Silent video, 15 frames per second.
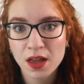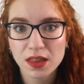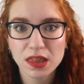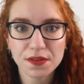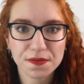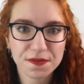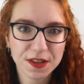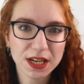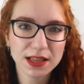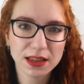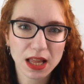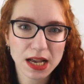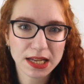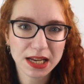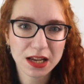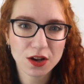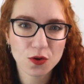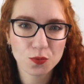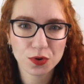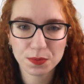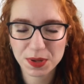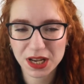The fitted lining
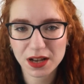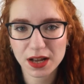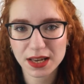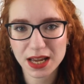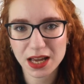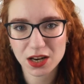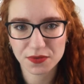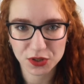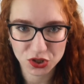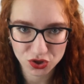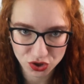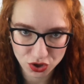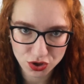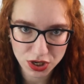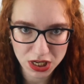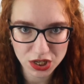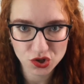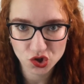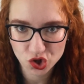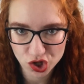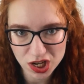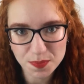would be cut out of a sturdy,
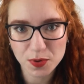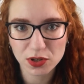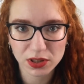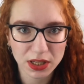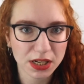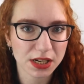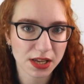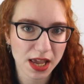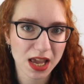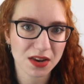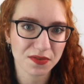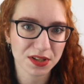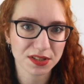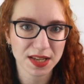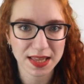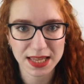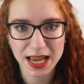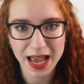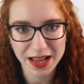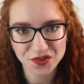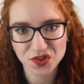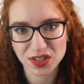cheaper linen canvas and
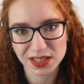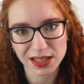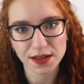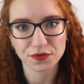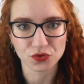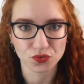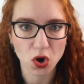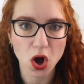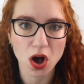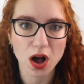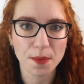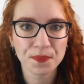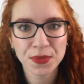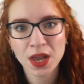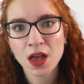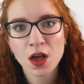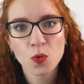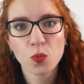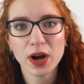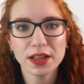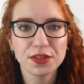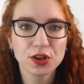the edges left raw,
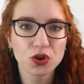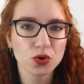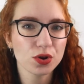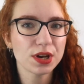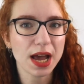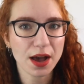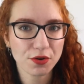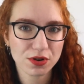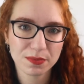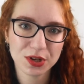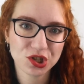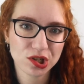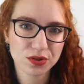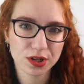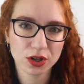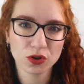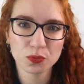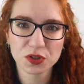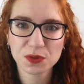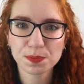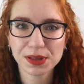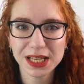while the good outer material
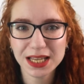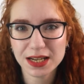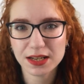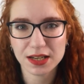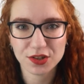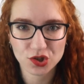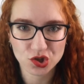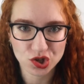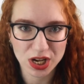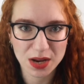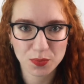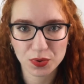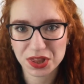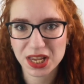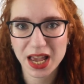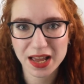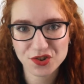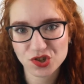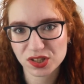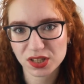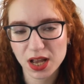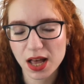was pleated into shape with the
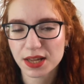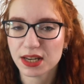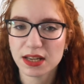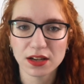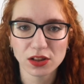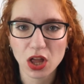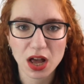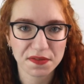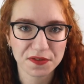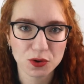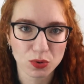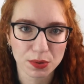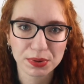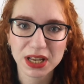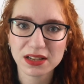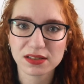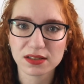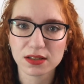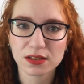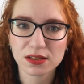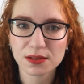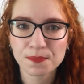edges cut in a lot fewer
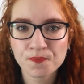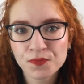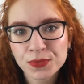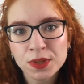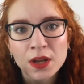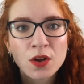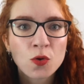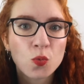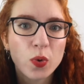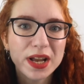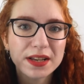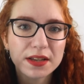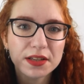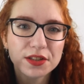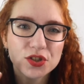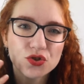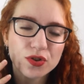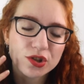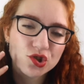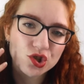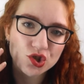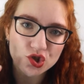places. When
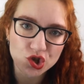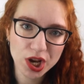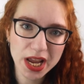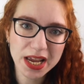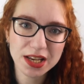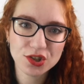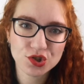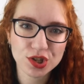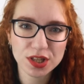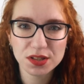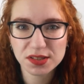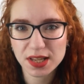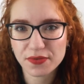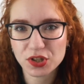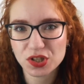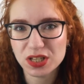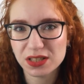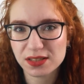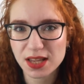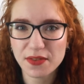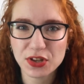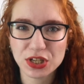construction changed in the
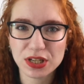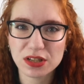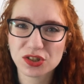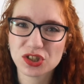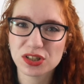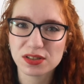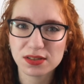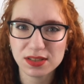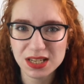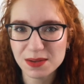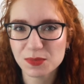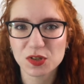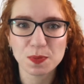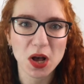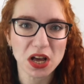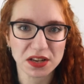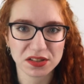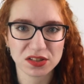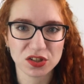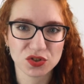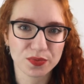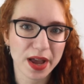1770s to seamed
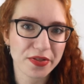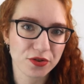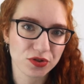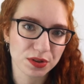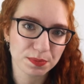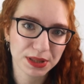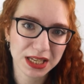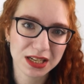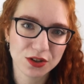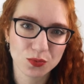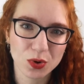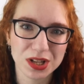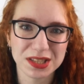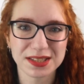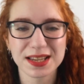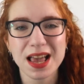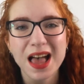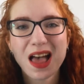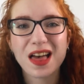bodices rather than pleated ones,